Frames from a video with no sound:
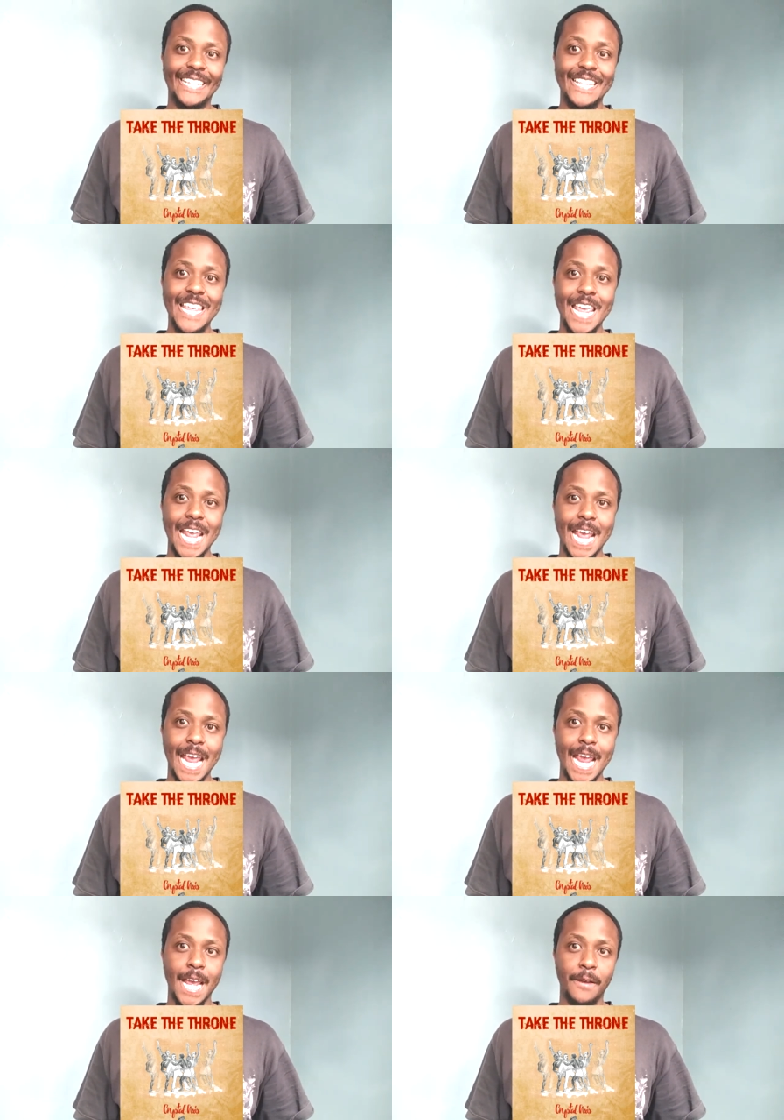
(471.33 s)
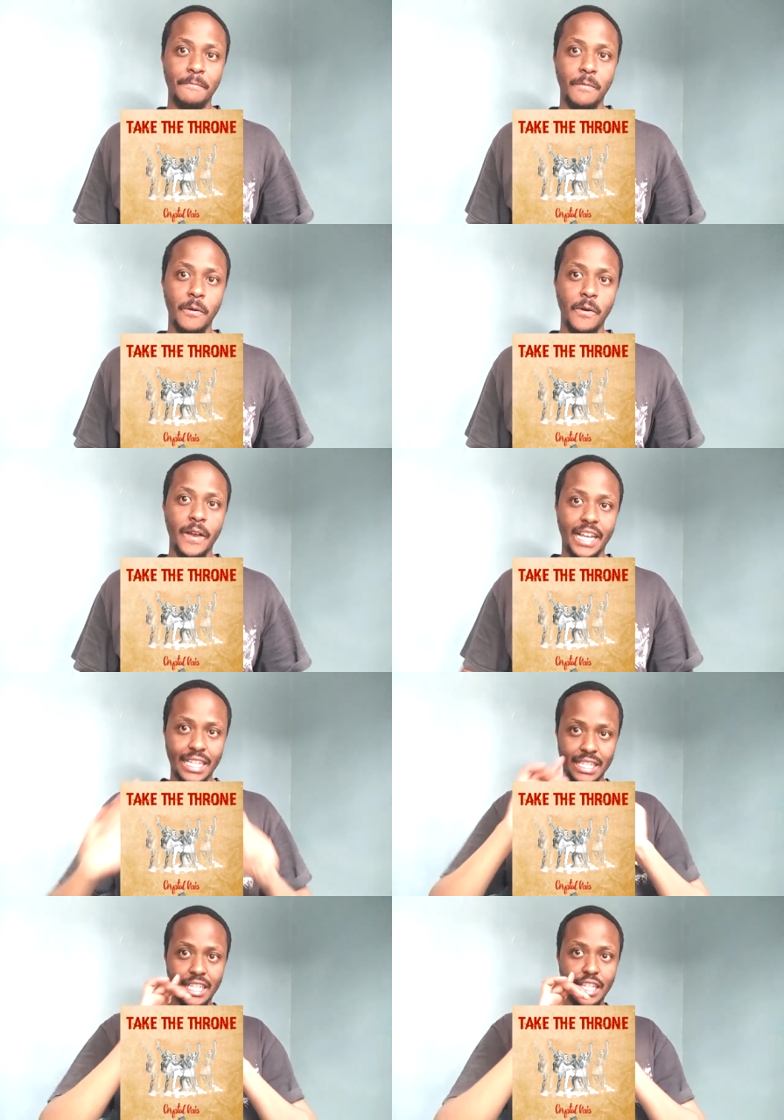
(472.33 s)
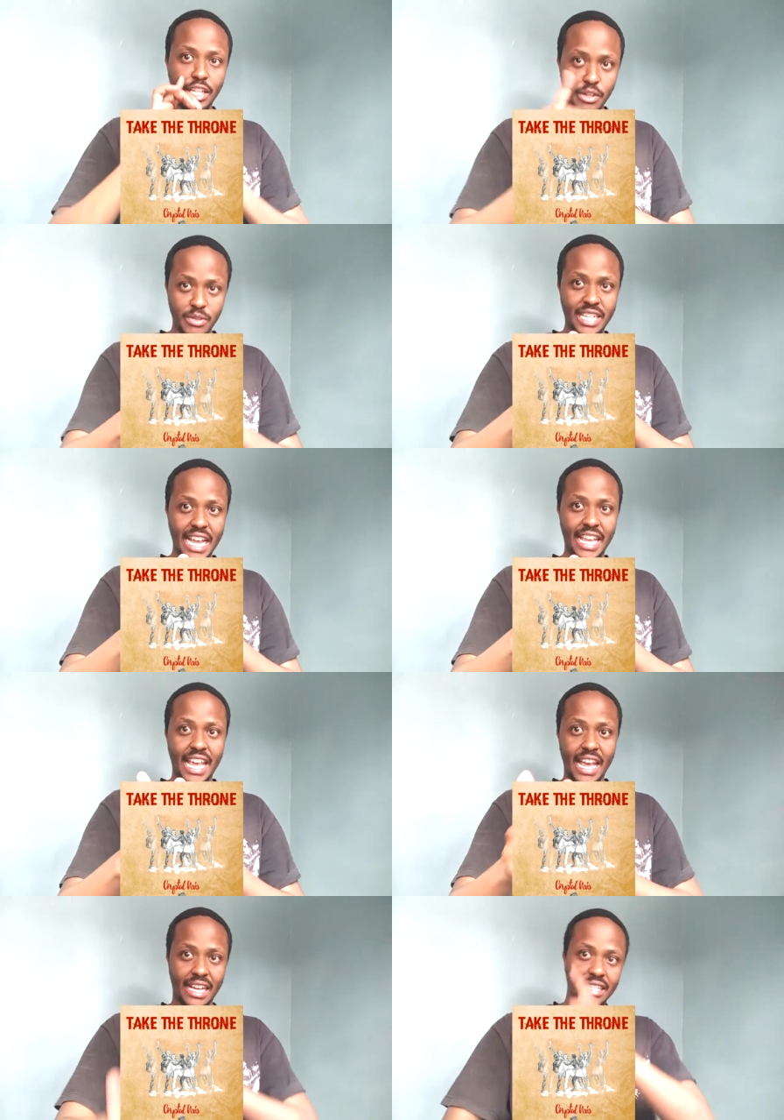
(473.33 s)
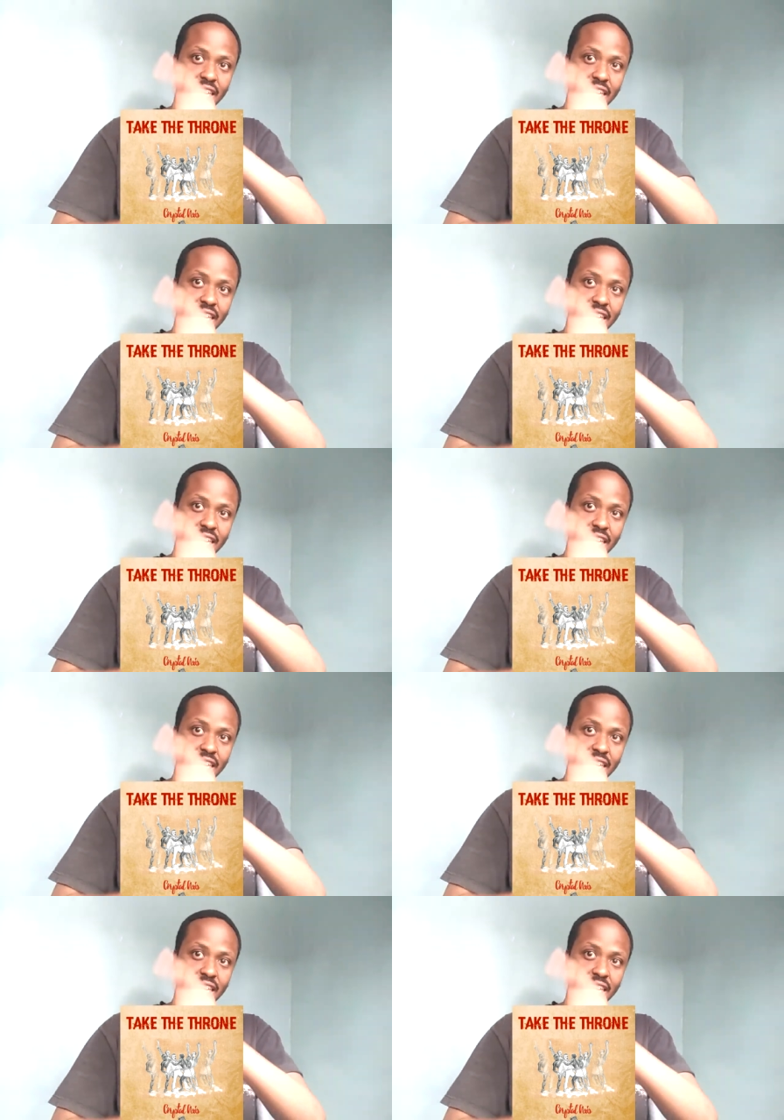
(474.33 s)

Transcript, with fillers: Yeah, boy. You take care.